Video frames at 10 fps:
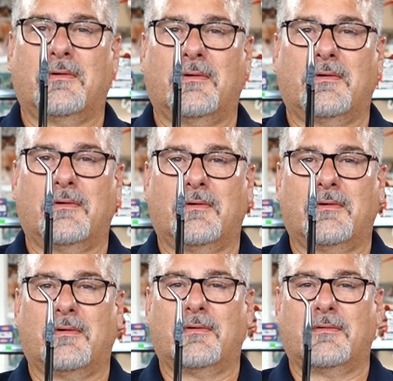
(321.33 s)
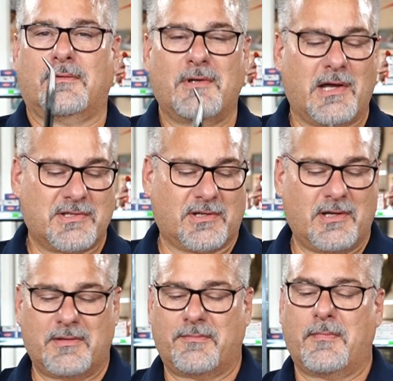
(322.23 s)
45. You guys are
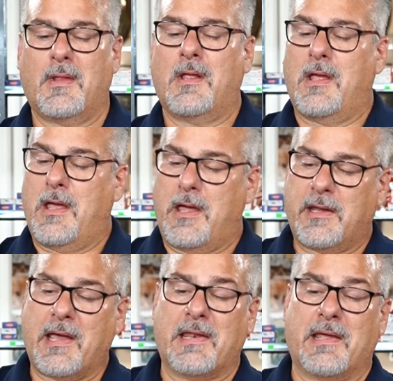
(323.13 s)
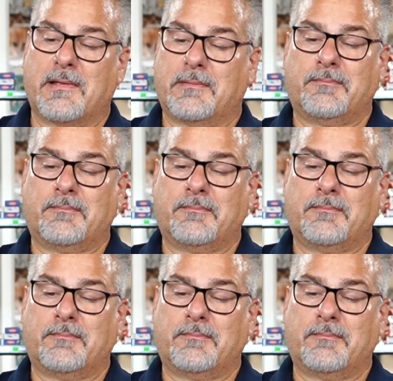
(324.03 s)
good. And again, they